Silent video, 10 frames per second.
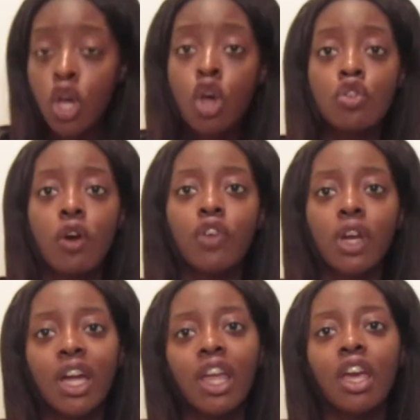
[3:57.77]
So if you're
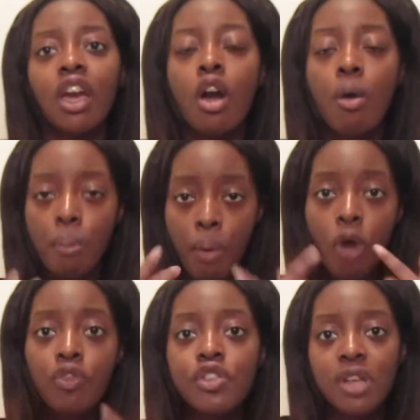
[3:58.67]
getting
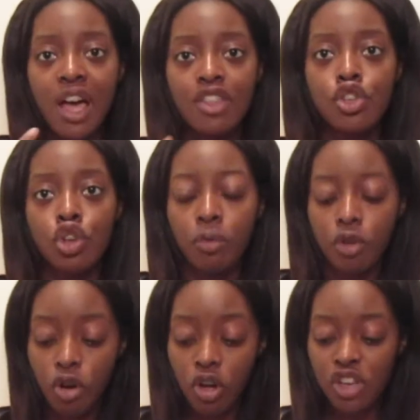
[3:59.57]
both sets, you're
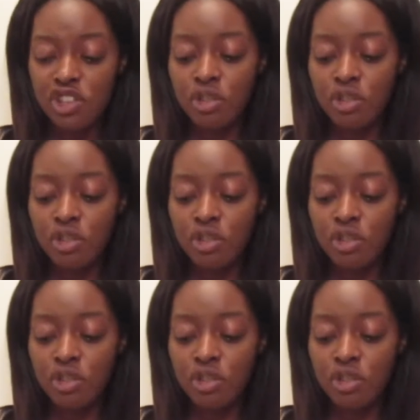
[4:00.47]
going to